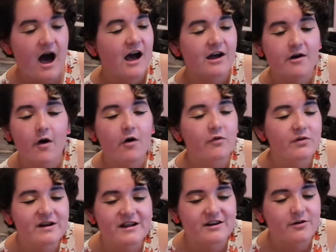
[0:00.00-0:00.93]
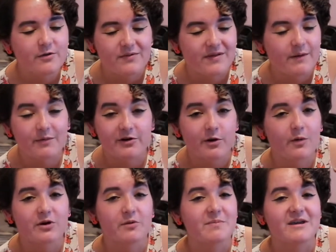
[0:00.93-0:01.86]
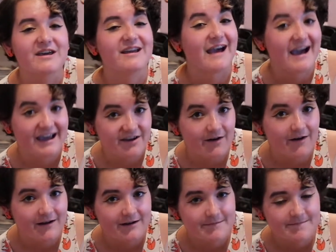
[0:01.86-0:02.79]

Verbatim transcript: I already knew they were going to be an icon.